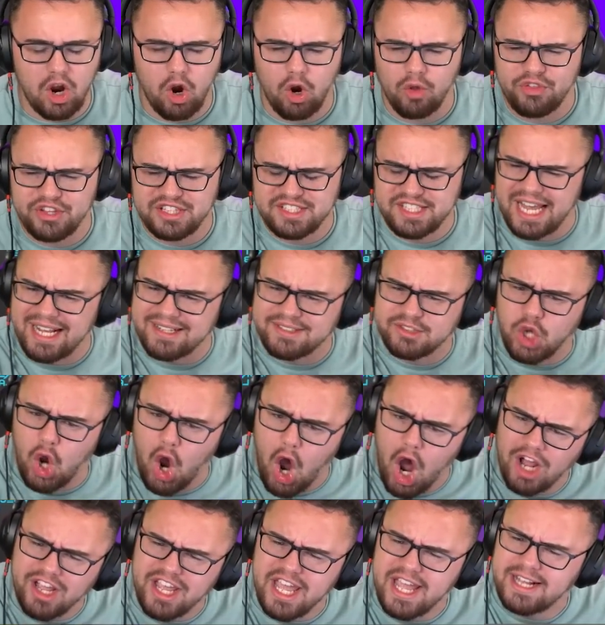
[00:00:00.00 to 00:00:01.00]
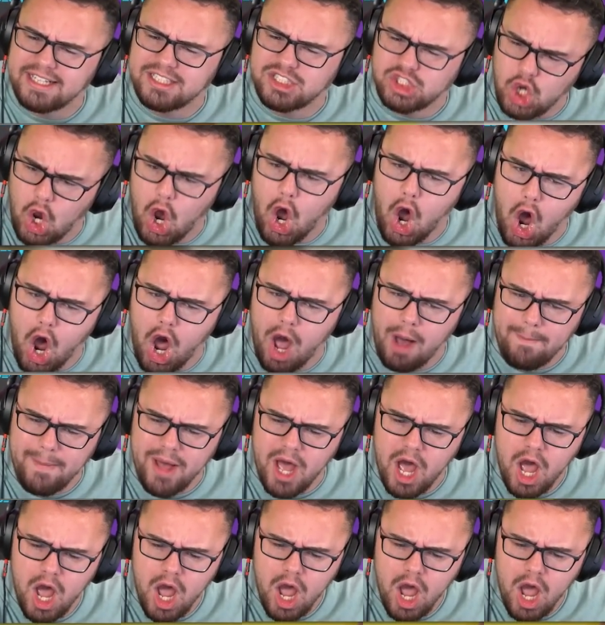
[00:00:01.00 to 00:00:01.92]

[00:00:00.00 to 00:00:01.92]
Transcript: Oh, is that talking, Tom?